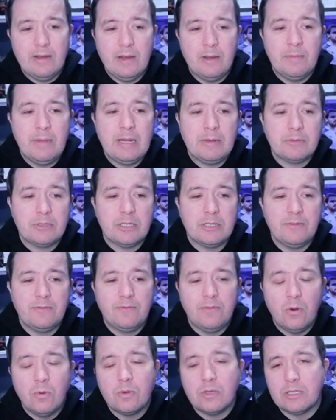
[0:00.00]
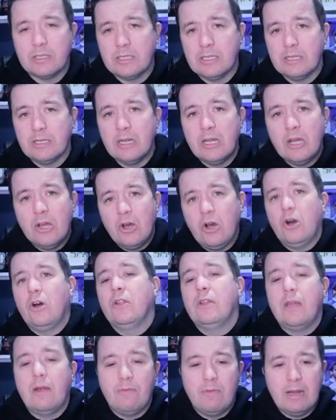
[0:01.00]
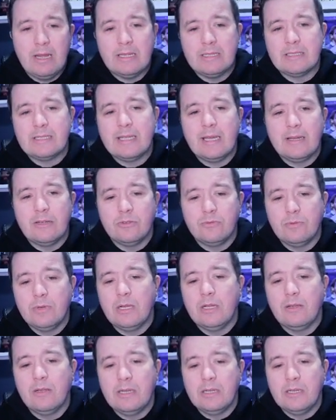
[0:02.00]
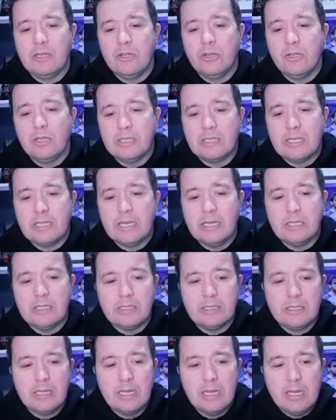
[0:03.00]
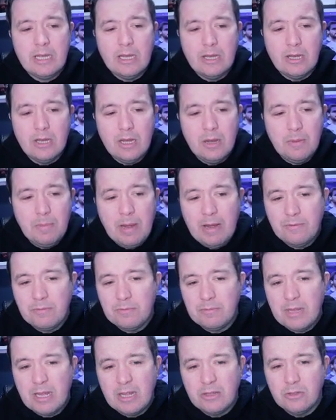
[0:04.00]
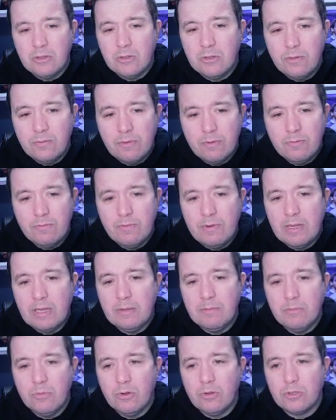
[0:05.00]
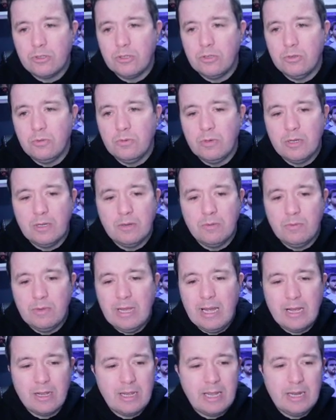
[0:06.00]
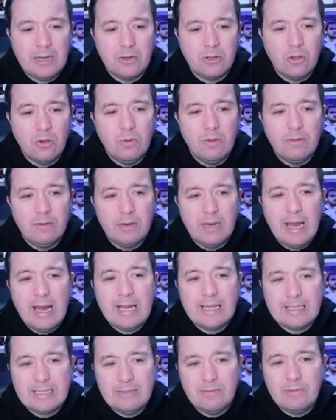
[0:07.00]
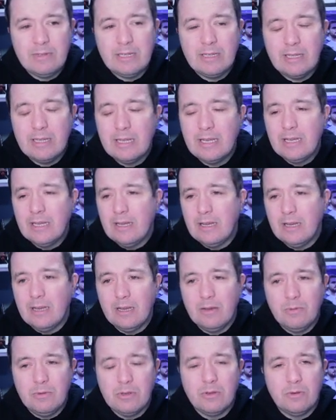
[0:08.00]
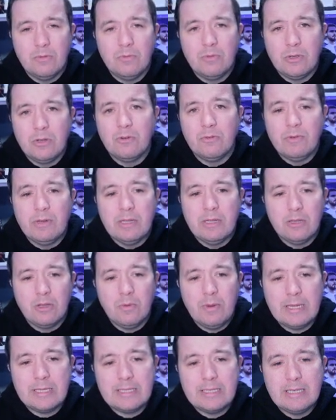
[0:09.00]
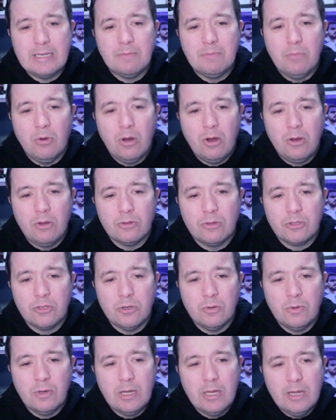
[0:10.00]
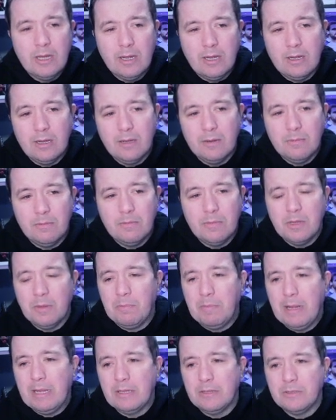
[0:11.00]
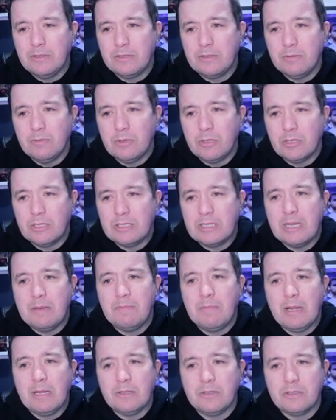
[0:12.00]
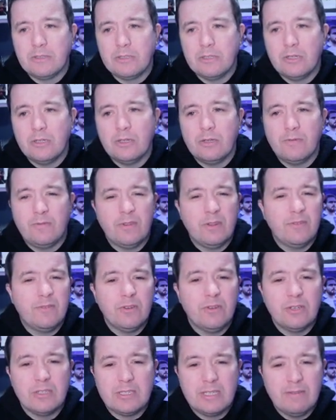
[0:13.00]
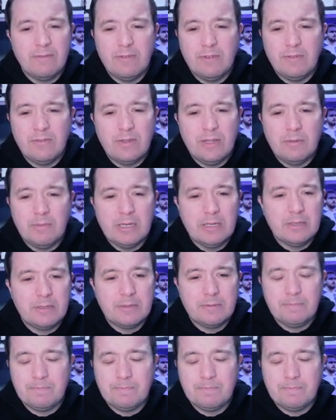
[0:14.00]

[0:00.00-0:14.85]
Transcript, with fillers: I'm actually focusing on that right hand side as well in the early stages. Uh, apart from that, nothing really more to, uh, we are kind of going at it really. Uh, we're going we're going to really go at it, but also um, the balance, we're going to stay balanced for the first ten fifteen minutes.